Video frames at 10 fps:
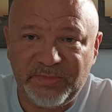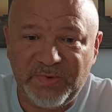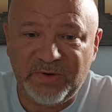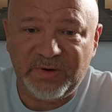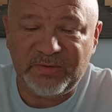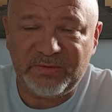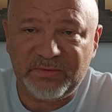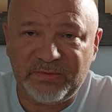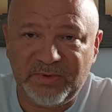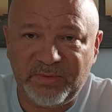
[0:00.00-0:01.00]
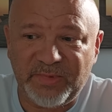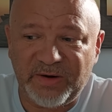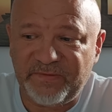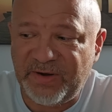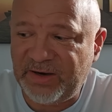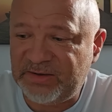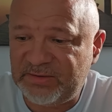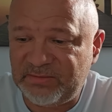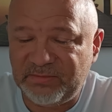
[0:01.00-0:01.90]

You know, as a matter of fact,